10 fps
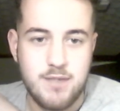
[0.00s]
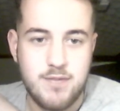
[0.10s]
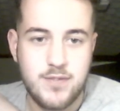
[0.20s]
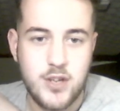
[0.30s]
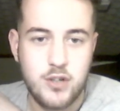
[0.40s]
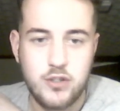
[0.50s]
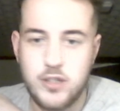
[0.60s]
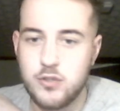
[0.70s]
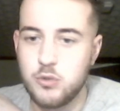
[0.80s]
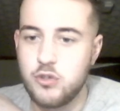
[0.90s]
Nice
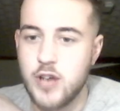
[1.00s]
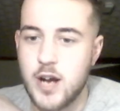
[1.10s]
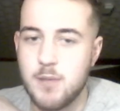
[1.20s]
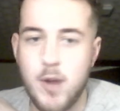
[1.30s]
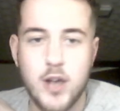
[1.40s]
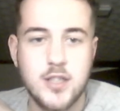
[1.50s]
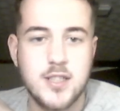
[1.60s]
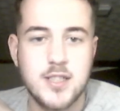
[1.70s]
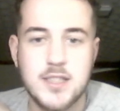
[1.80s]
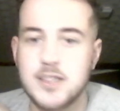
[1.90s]
little checkmate.
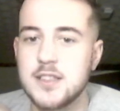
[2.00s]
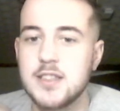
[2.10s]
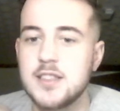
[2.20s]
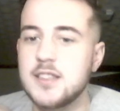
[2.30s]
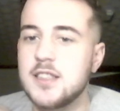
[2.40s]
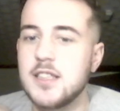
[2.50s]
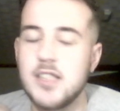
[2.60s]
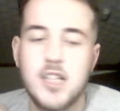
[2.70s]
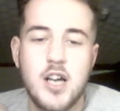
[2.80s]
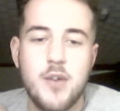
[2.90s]

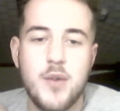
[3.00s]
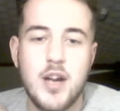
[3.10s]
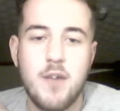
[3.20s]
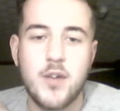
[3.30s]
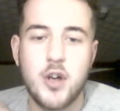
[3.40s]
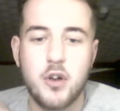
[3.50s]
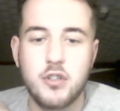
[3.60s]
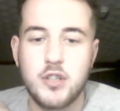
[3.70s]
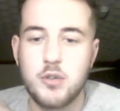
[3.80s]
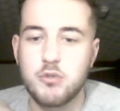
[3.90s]
We love a nice
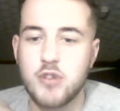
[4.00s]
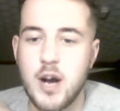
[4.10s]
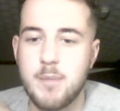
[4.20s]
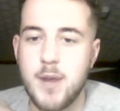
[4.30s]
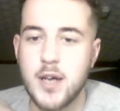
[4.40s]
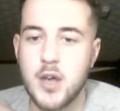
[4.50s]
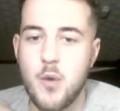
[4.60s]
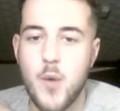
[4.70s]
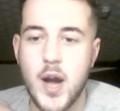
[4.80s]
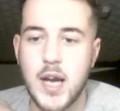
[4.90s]
little checkmate,
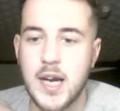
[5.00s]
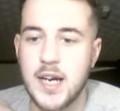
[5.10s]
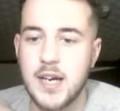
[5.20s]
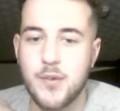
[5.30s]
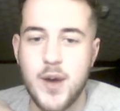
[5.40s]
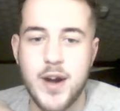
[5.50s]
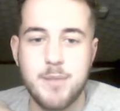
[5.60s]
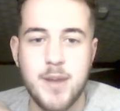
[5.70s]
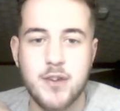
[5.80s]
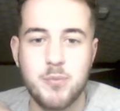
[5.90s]
don't we? Right,
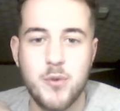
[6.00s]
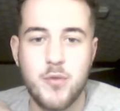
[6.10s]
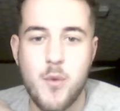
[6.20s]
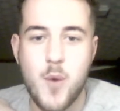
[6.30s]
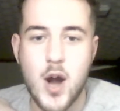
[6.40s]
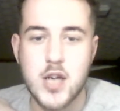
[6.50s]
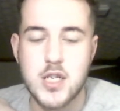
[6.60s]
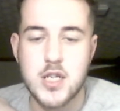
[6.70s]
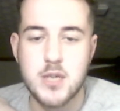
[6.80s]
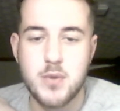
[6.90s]
best move for
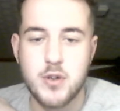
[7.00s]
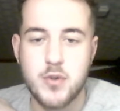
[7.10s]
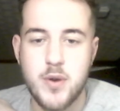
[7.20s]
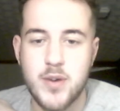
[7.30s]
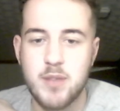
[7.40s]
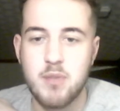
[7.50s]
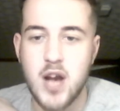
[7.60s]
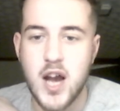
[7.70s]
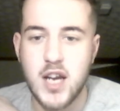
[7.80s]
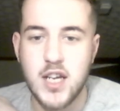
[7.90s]
white. What do I want to
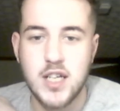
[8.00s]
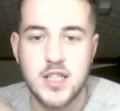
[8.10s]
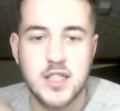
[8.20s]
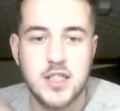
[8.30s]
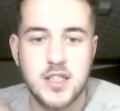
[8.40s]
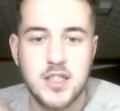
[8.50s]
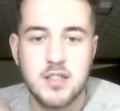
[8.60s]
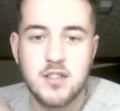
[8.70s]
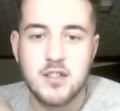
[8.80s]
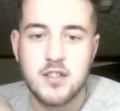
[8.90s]
play?
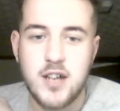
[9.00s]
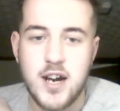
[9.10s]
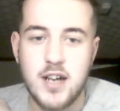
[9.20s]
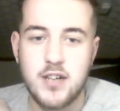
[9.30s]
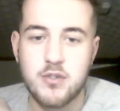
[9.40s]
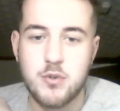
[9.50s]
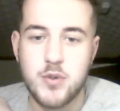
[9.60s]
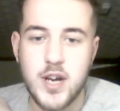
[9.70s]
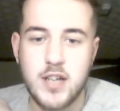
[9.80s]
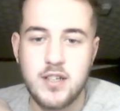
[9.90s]
Let's go
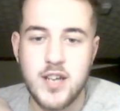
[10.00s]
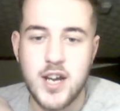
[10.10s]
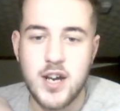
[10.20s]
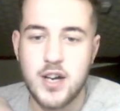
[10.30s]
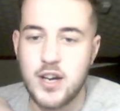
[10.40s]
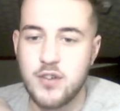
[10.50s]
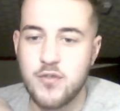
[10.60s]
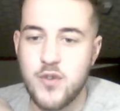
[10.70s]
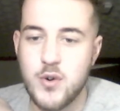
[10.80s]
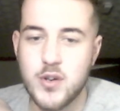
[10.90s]
knight here, let's
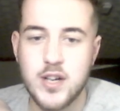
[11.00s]
fork.